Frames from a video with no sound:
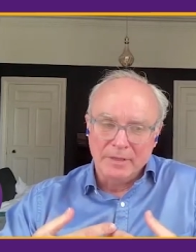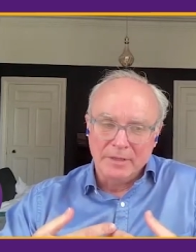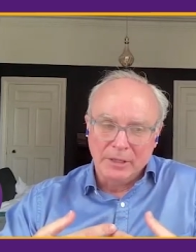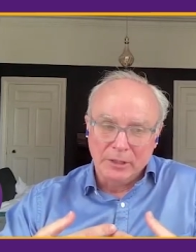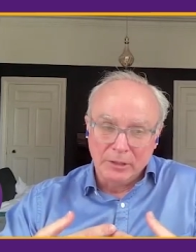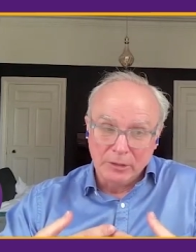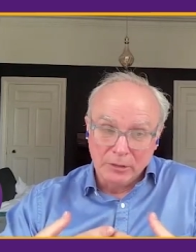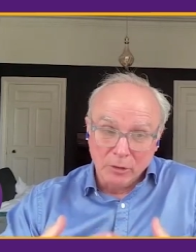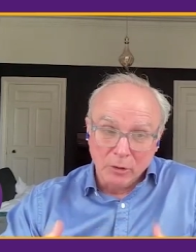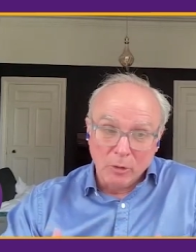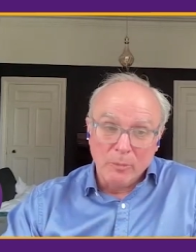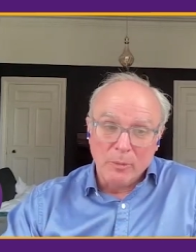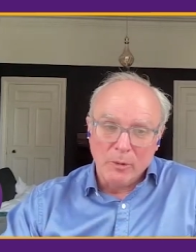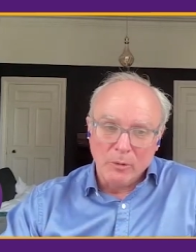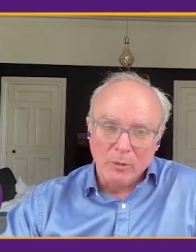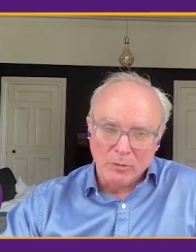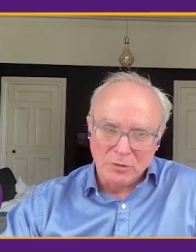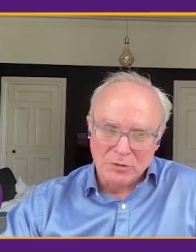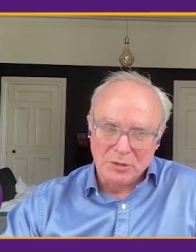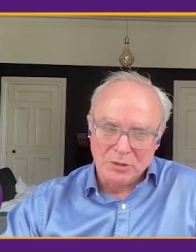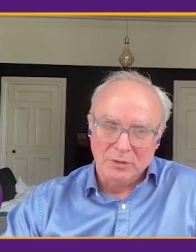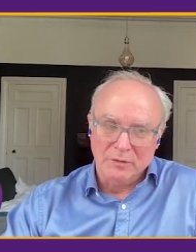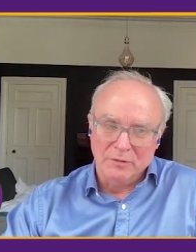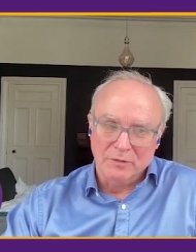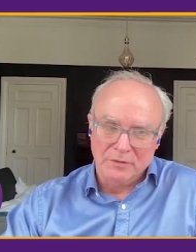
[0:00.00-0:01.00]
um,
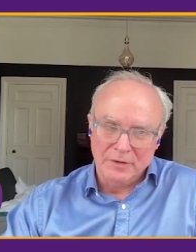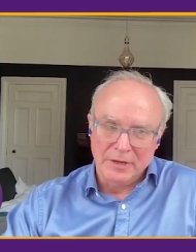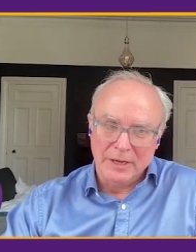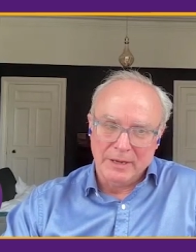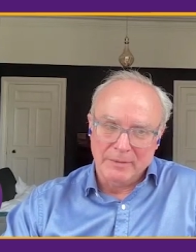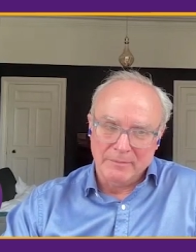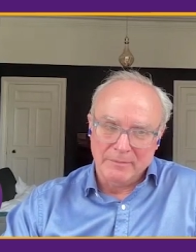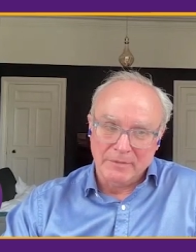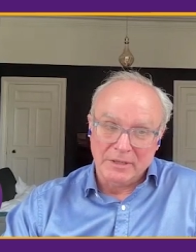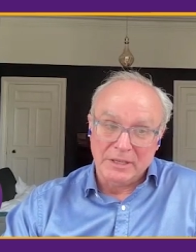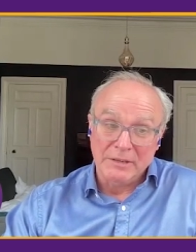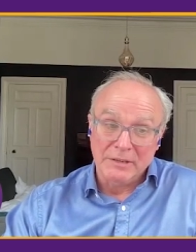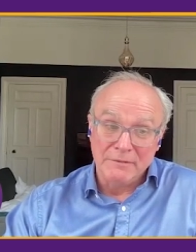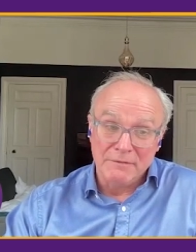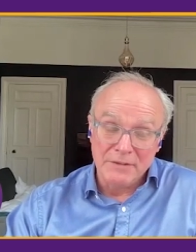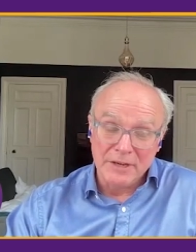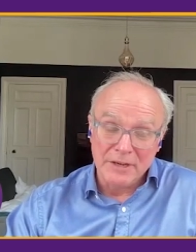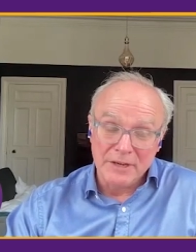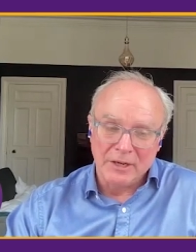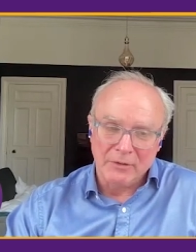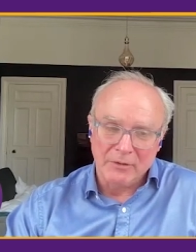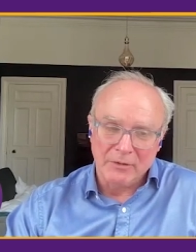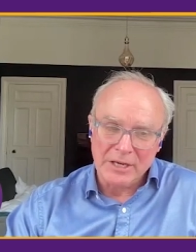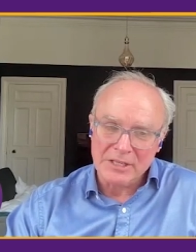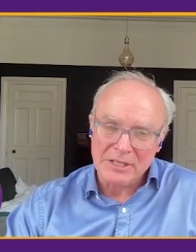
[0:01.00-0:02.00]
global sort of
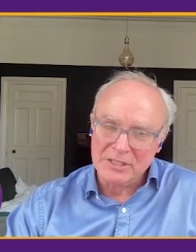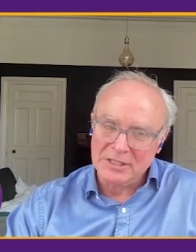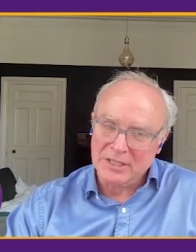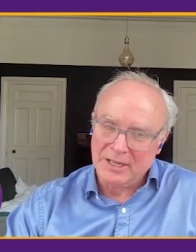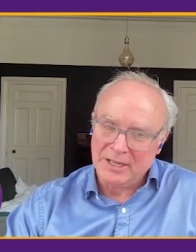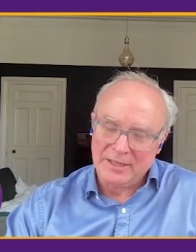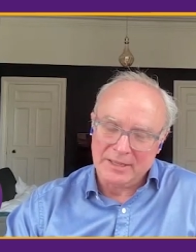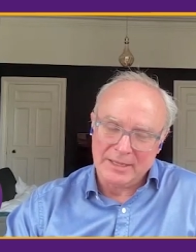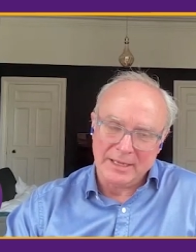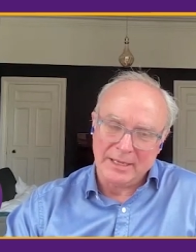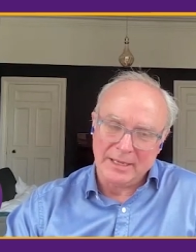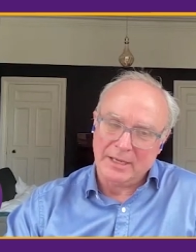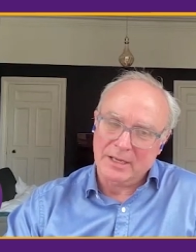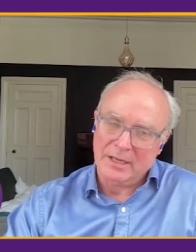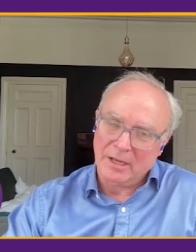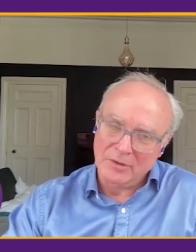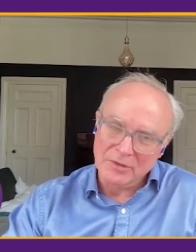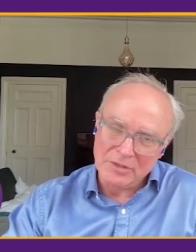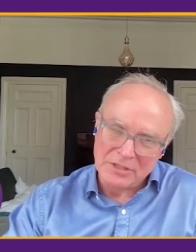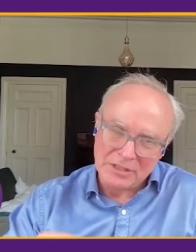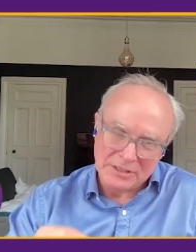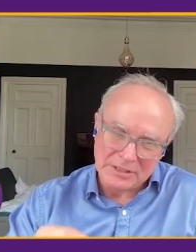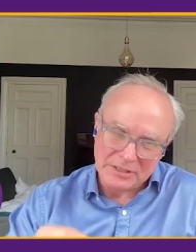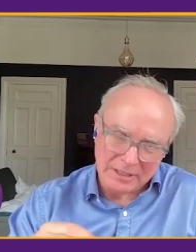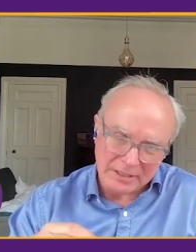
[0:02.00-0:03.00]
um, configuration, I
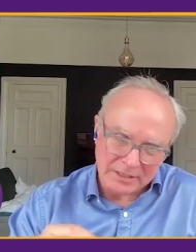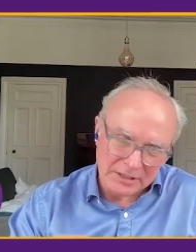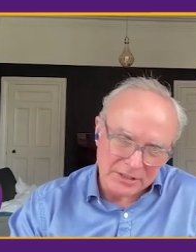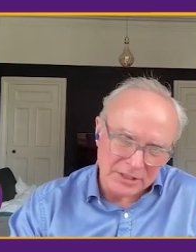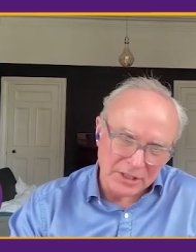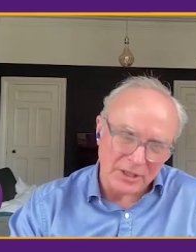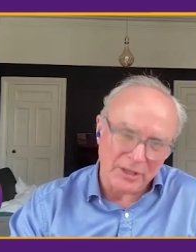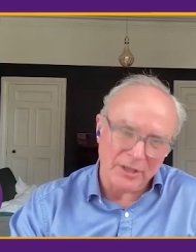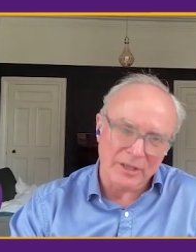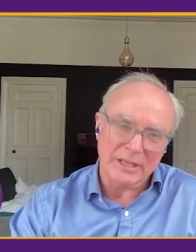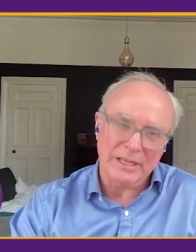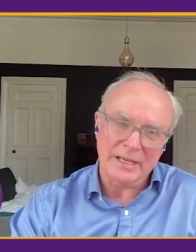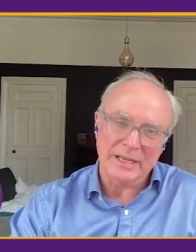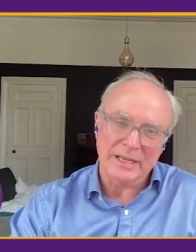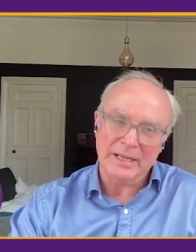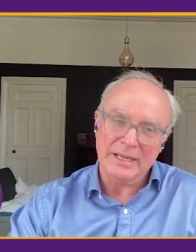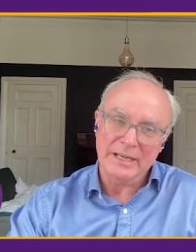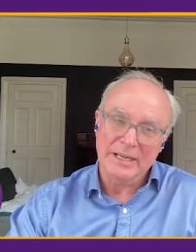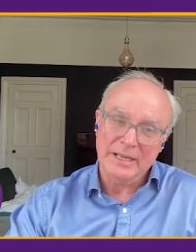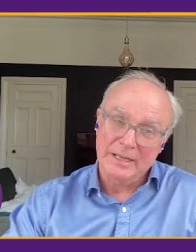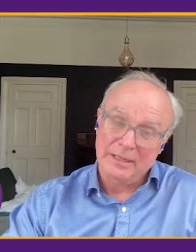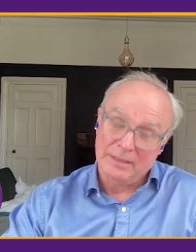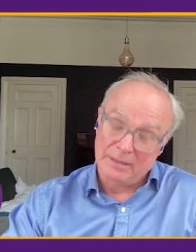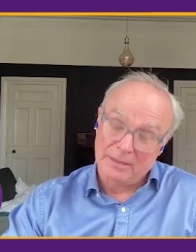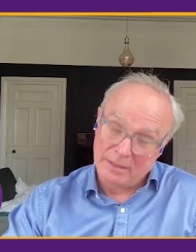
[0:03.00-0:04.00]
think countries like
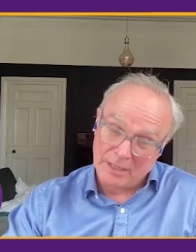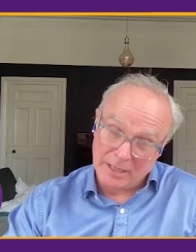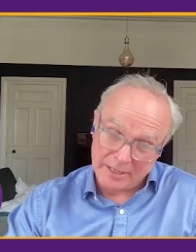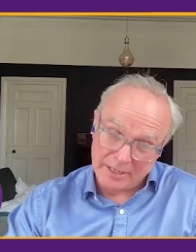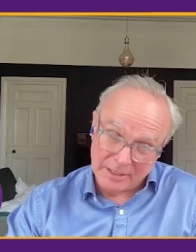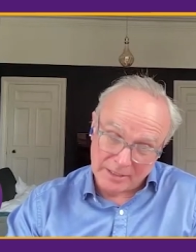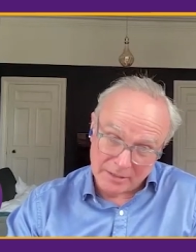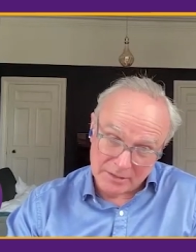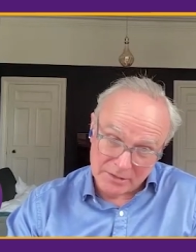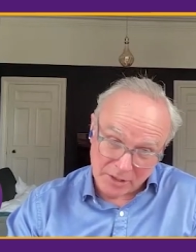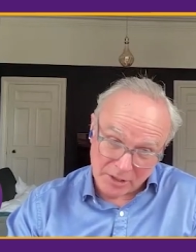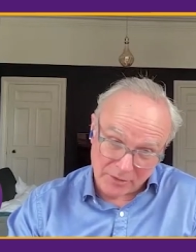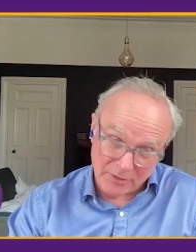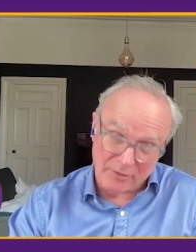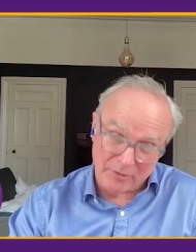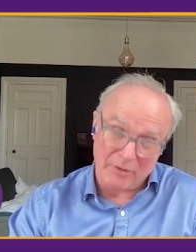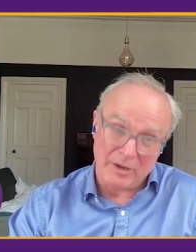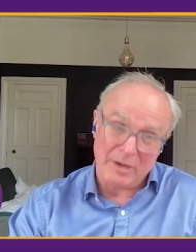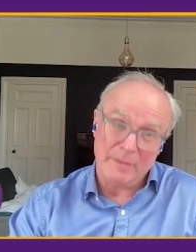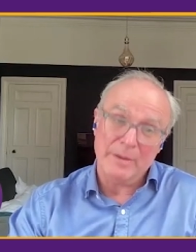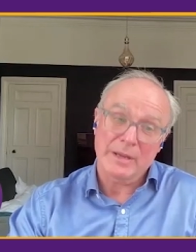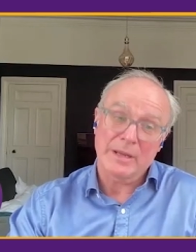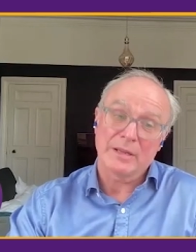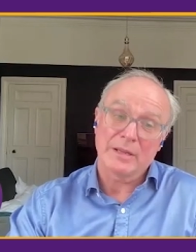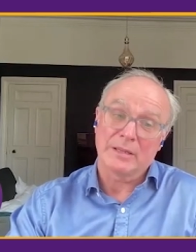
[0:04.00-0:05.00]
Turkey, like
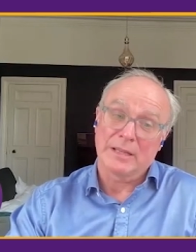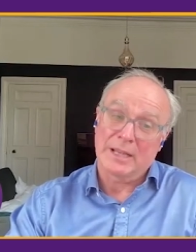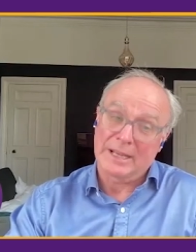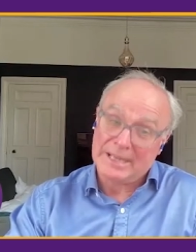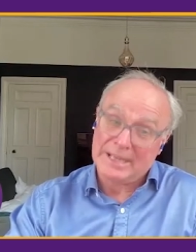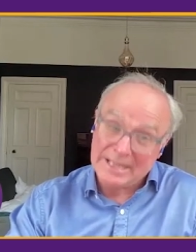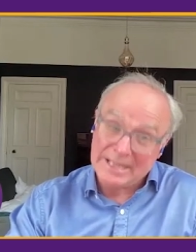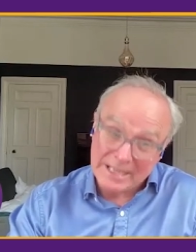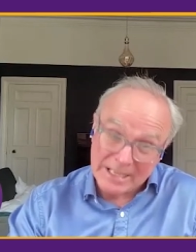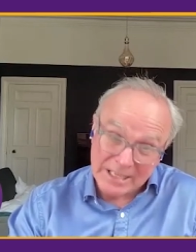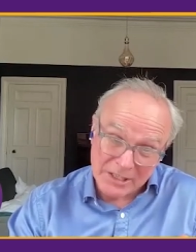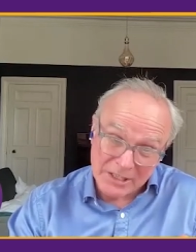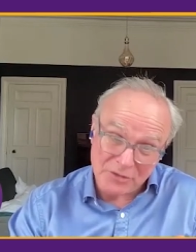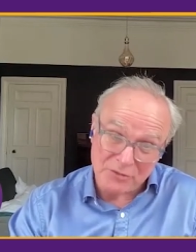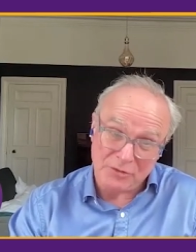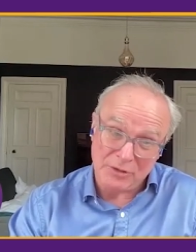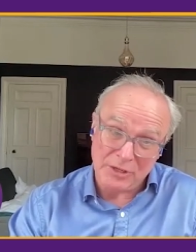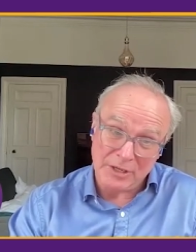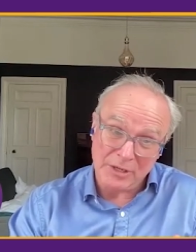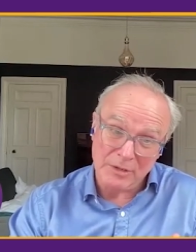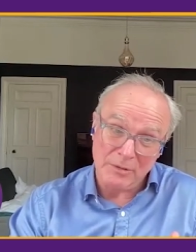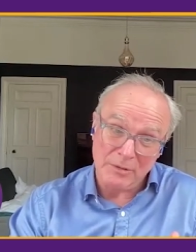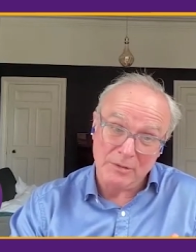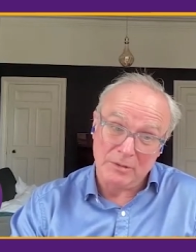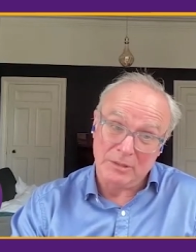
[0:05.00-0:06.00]
Saudi Arabia, like
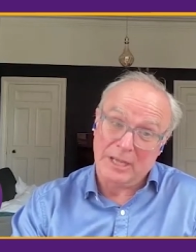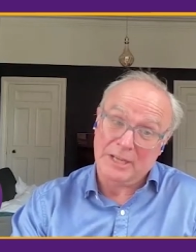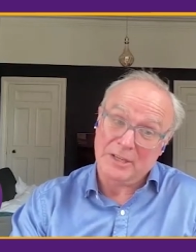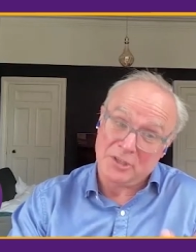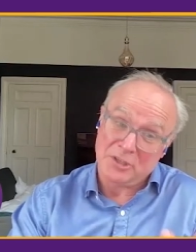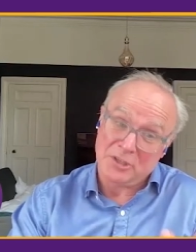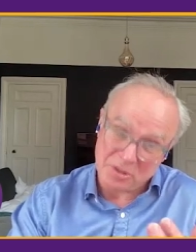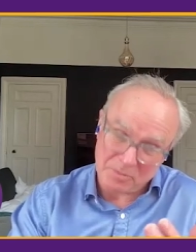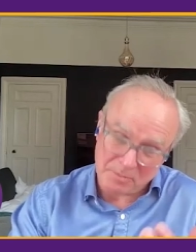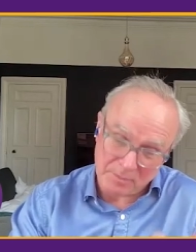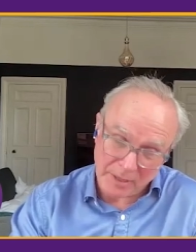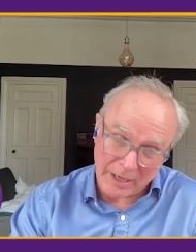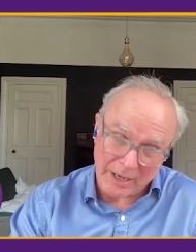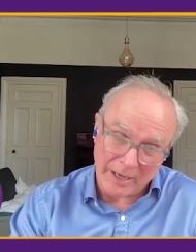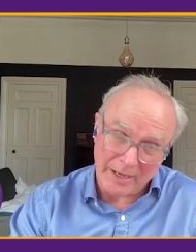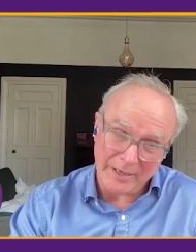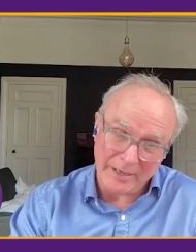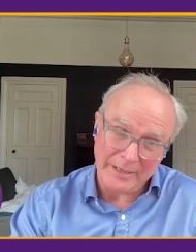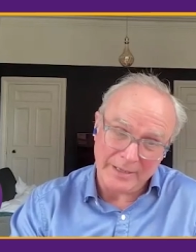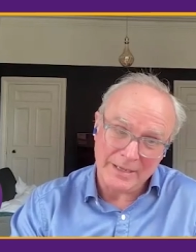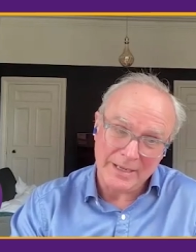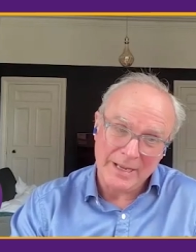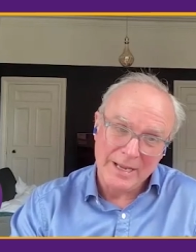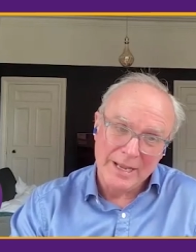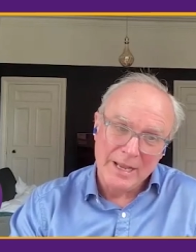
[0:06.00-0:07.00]
Israel, like
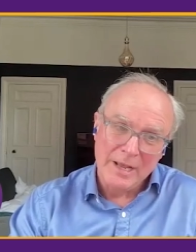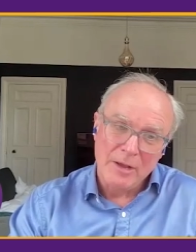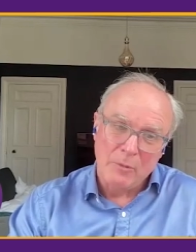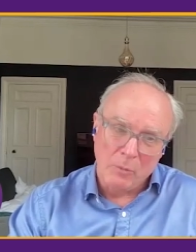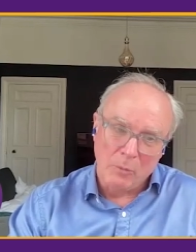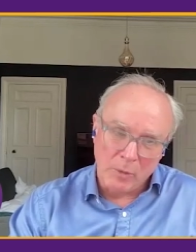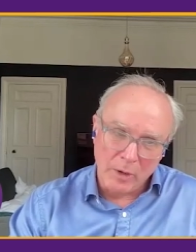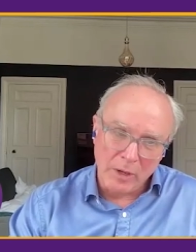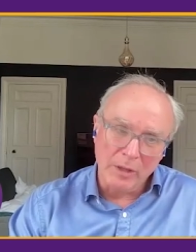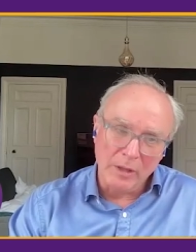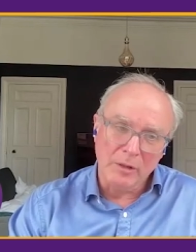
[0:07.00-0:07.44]
Japan,